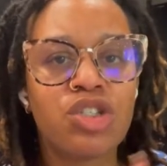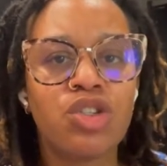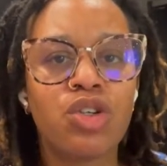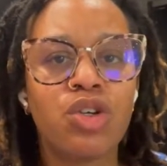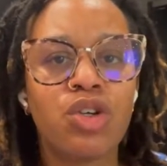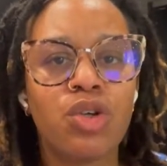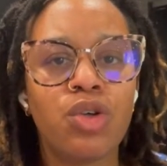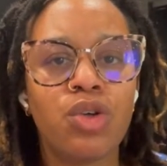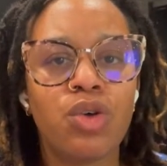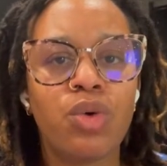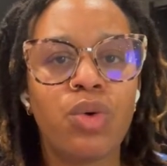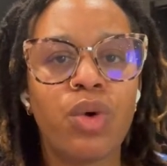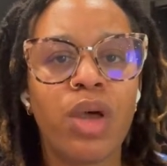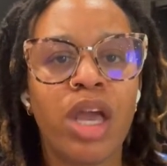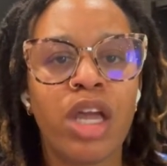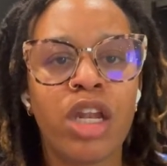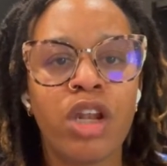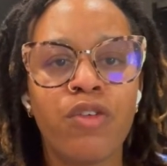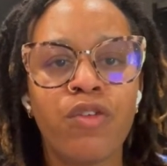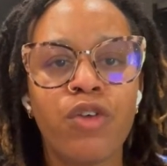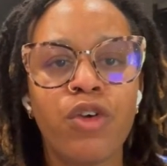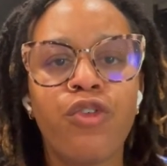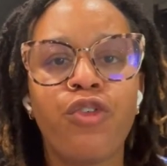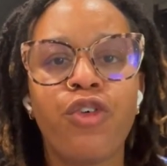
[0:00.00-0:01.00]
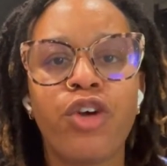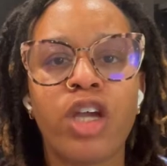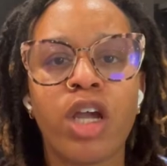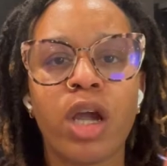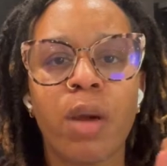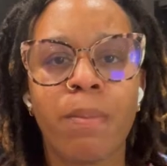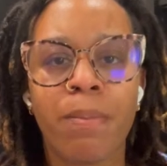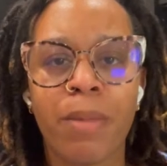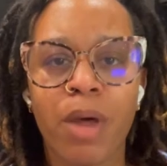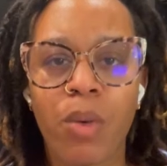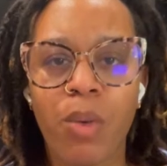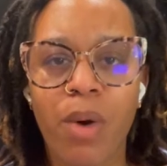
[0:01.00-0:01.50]
to interview for your
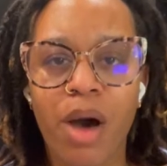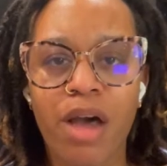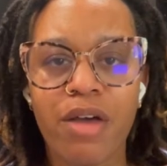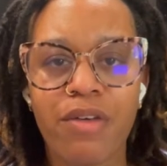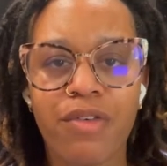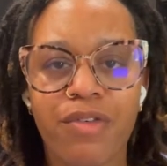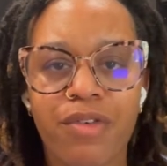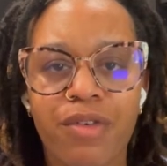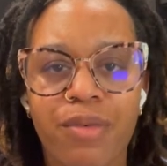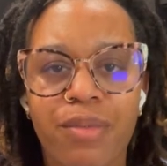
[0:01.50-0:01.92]
midwife.